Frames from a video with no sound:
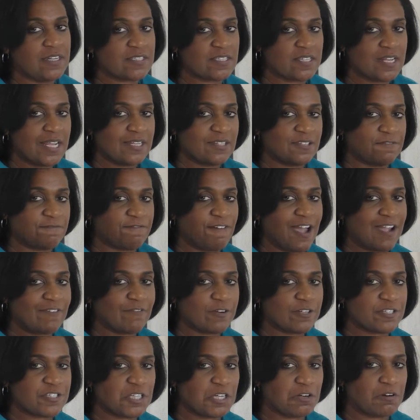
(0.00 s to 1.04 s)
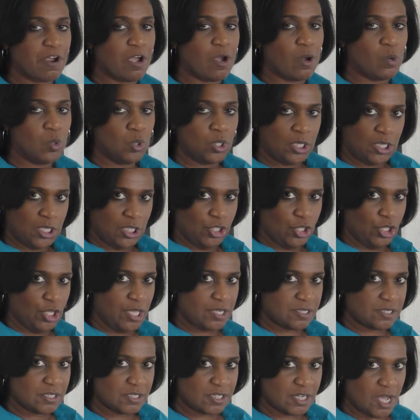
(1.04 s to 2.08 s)
Does it end in 5 or 0?
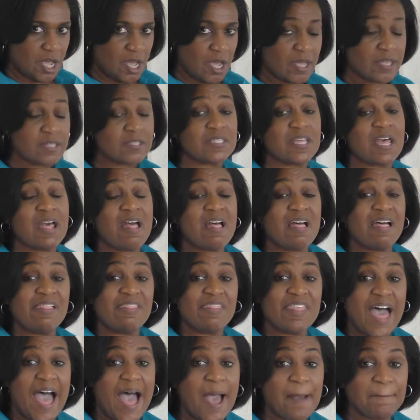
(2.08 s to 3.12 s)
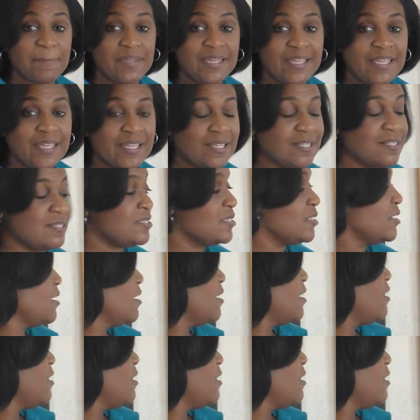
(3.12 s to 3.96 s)
Yes, it does. That means